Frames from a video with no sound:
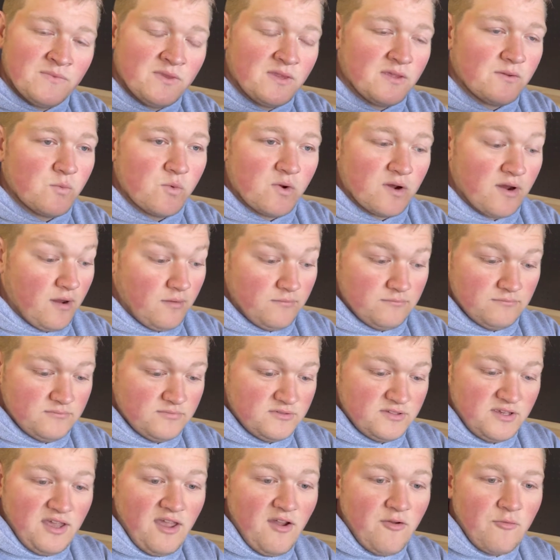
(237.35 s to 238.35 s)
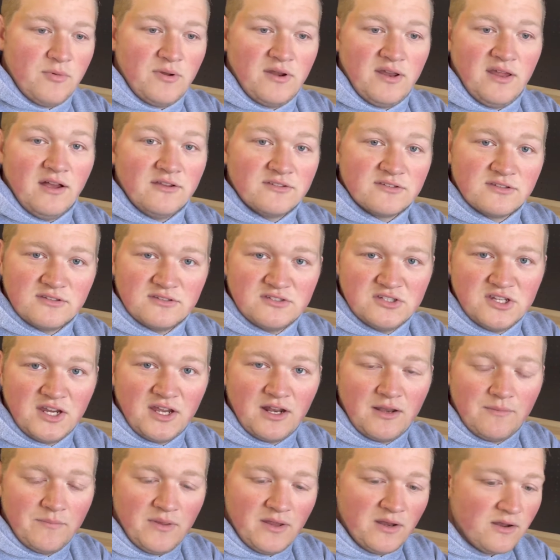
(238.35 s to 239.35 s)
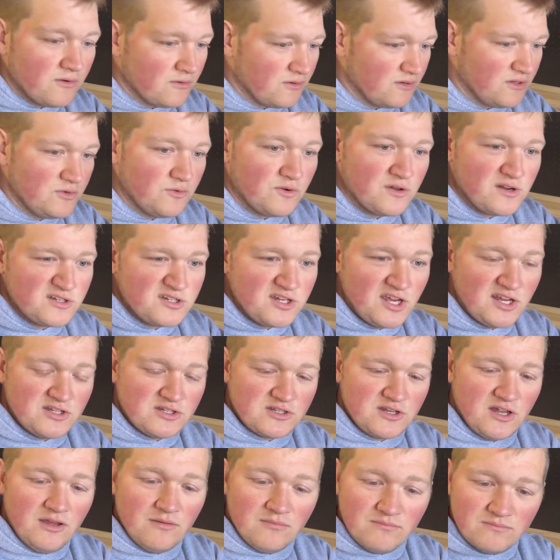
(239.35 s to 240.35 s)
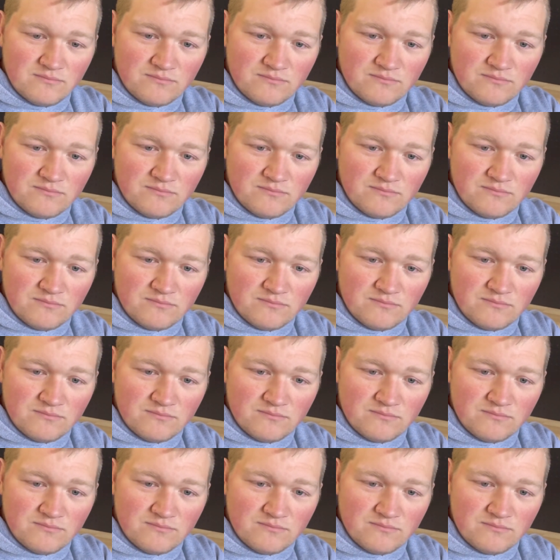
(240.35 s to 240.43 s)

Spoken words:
Where, say everybody else is jigging a minnow and you want to change it up,